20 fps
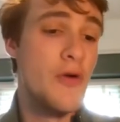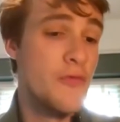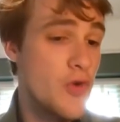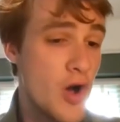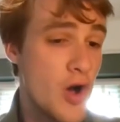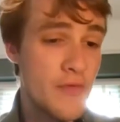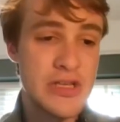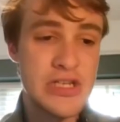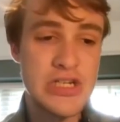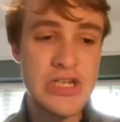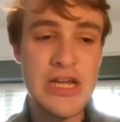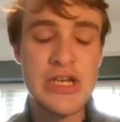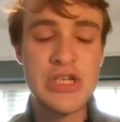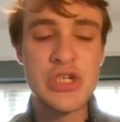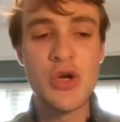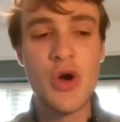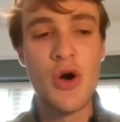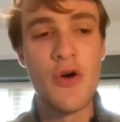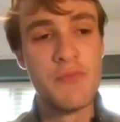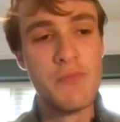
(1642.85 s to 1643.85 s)

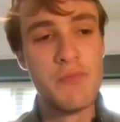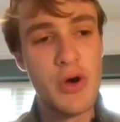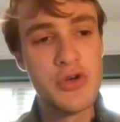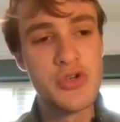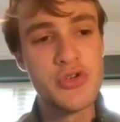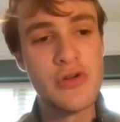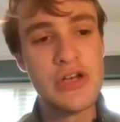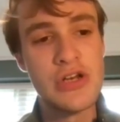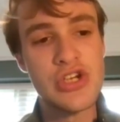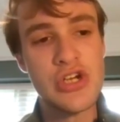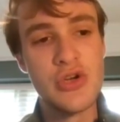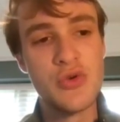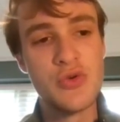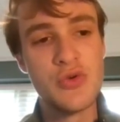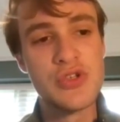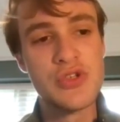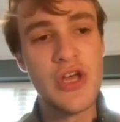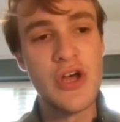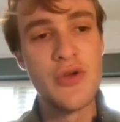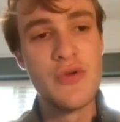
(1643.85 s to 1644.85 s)
Kovacic, of Modric, and
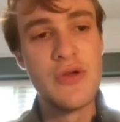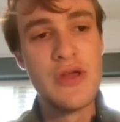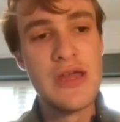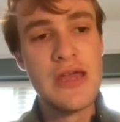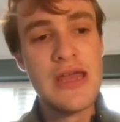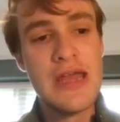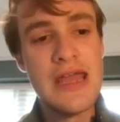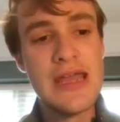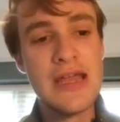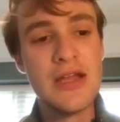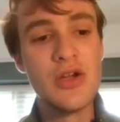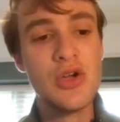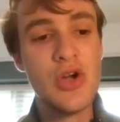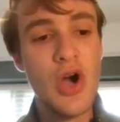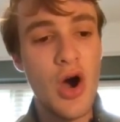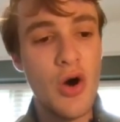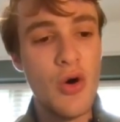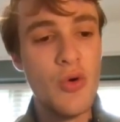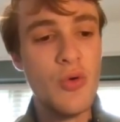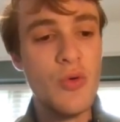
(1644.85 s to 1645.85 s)
also in
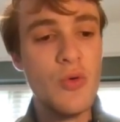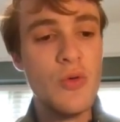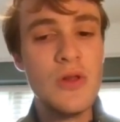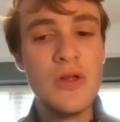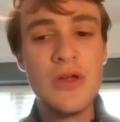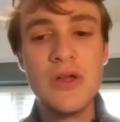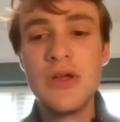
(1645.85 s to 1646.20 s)
goal,